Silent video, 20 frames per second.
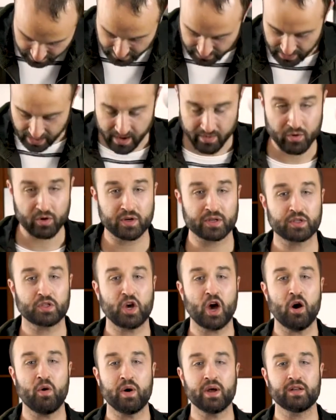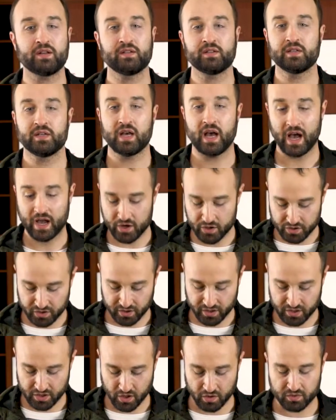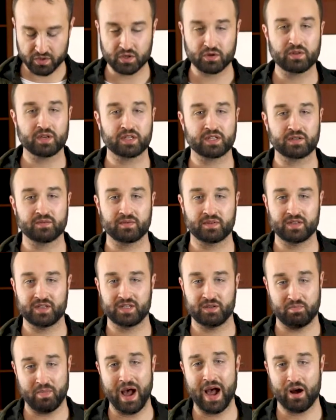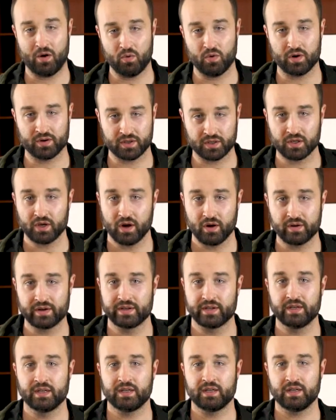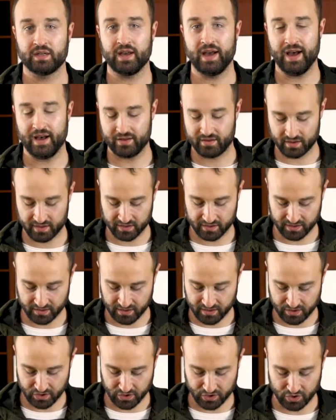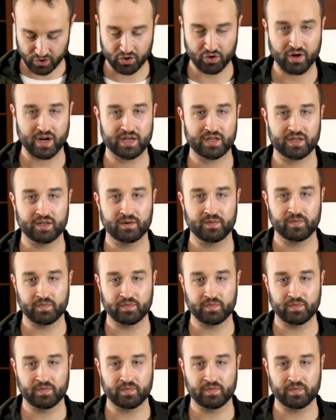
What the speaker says: Timer is going. I usually don't do this backwards, so yeah, this is a treat.